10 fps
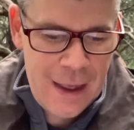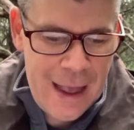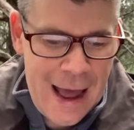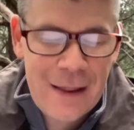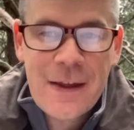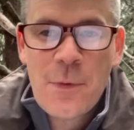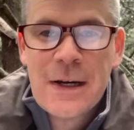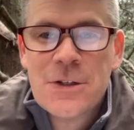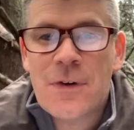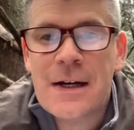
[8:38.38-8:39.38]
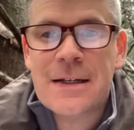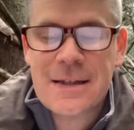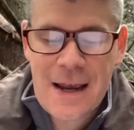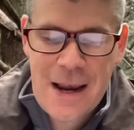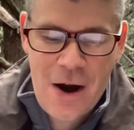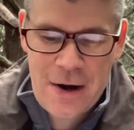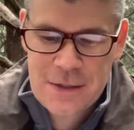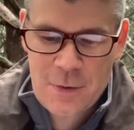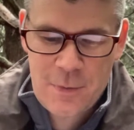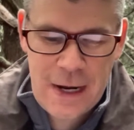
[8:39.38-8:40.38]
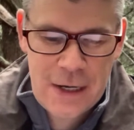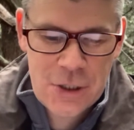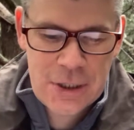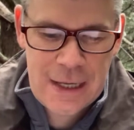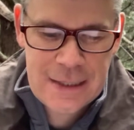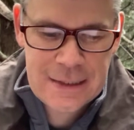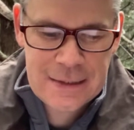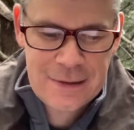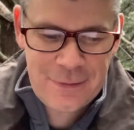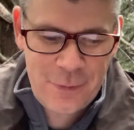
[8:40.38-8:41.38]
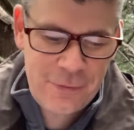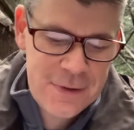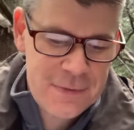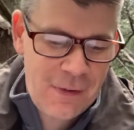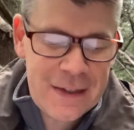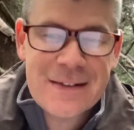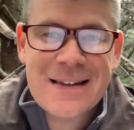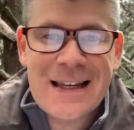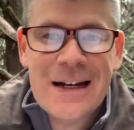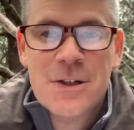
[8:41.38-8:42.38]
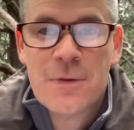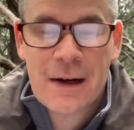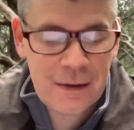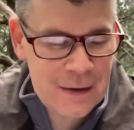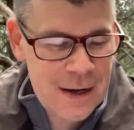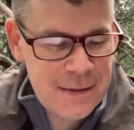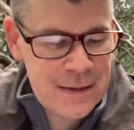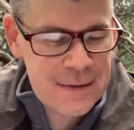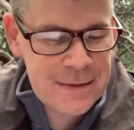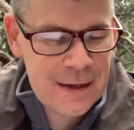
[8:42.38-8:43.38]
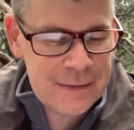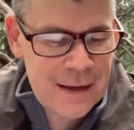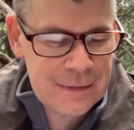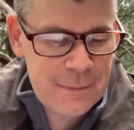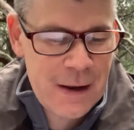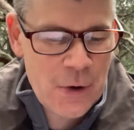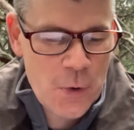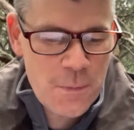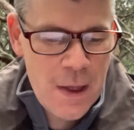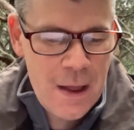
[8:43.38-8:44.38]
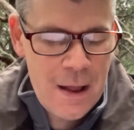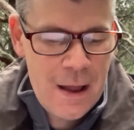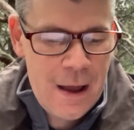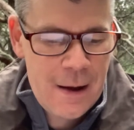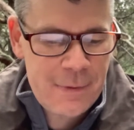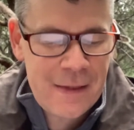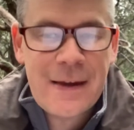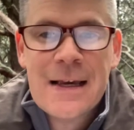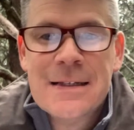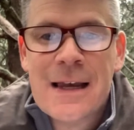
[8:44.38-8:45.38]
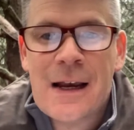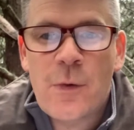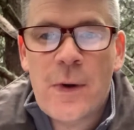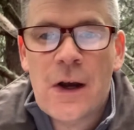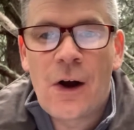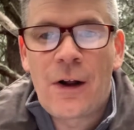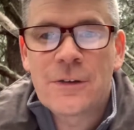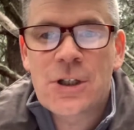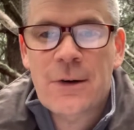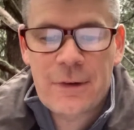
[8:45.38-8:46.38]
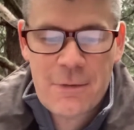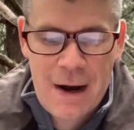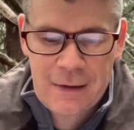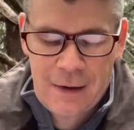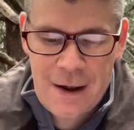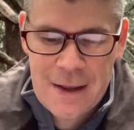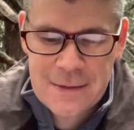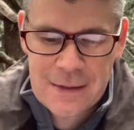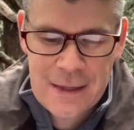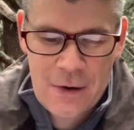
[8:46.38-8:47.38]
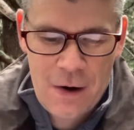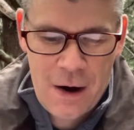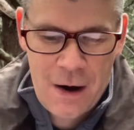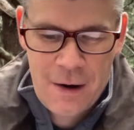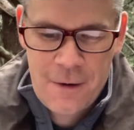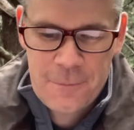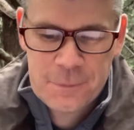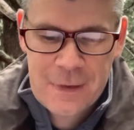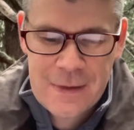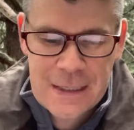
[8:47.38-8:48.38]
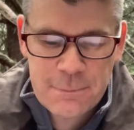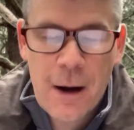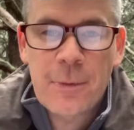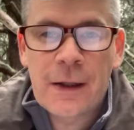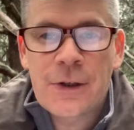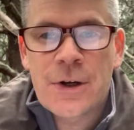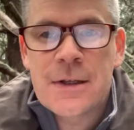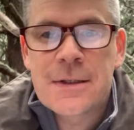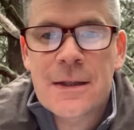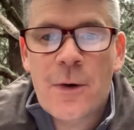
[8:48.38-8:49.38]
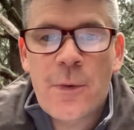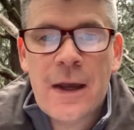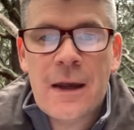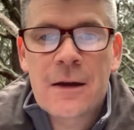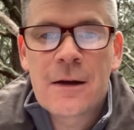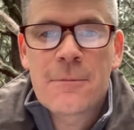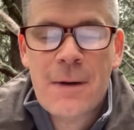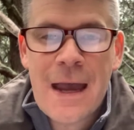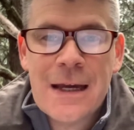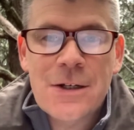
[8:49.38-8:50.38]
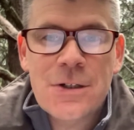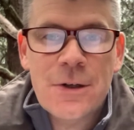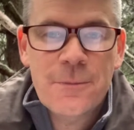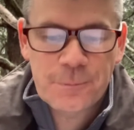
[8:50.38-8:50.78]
And I think what he's trying to say here, and it's a reach, first of all, he says it is recognized. He doesn't say exactly by whom. But I think he's saying we all generally recognize that there are these public goods that we pay into.